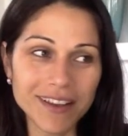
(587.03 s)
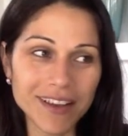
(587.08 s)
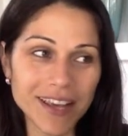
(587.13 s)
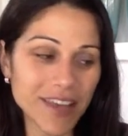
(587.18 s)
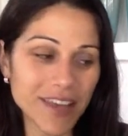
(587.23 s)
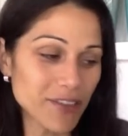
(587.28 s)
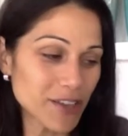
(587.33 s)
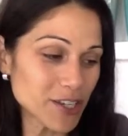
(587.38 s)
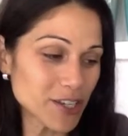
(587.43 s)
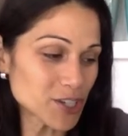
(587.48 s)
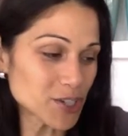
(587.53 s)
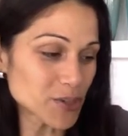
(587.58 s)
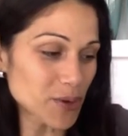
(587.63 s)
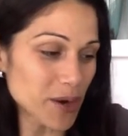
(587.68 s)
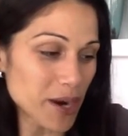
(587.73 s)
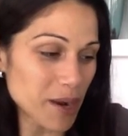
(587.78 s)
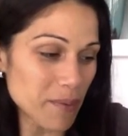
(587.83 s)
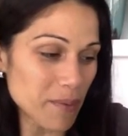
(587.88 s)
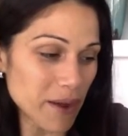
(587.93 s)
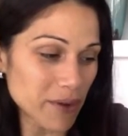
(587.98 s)
in this short
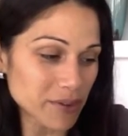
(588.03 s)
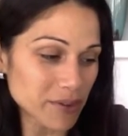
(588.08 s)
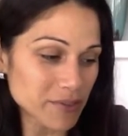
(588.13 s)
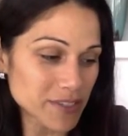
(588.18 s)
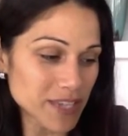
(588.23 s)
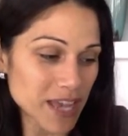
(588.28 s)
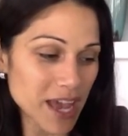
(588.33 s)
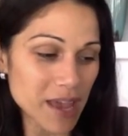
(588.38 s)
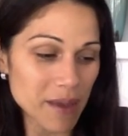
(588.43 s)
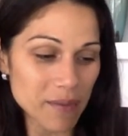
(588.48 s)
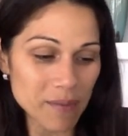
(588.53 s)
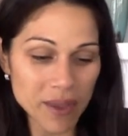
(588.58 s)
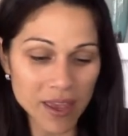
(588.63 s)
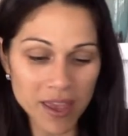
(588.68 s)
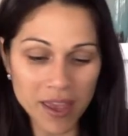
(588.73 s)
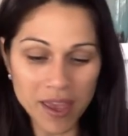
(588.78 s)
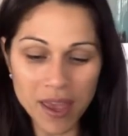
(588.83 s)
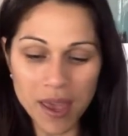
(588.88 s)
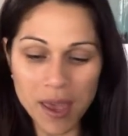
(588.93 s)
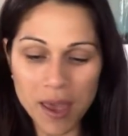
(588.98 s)
amount of time.
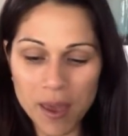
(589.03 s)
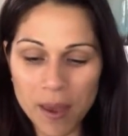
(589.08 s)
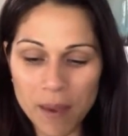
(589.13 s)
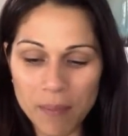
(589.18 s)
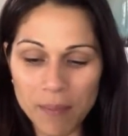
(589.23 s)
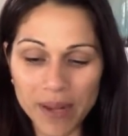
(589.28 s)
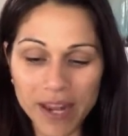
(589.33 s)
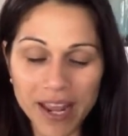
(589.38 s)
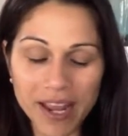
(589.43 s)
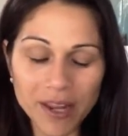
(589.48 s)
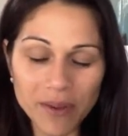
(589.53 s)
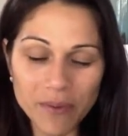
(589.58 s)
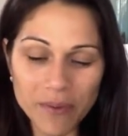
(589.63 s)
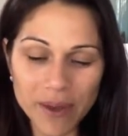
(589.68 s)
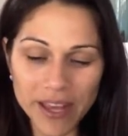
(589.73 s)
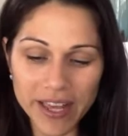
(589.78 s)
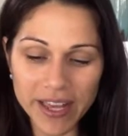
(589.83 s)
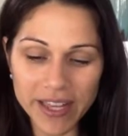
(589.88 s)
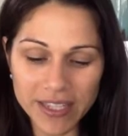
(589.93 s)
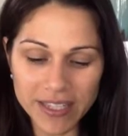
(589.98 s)
But
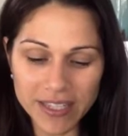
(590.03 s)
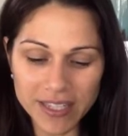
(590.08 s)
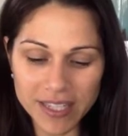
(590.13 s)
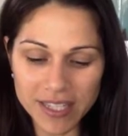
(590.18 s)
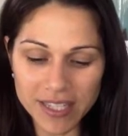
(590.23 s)
anyways,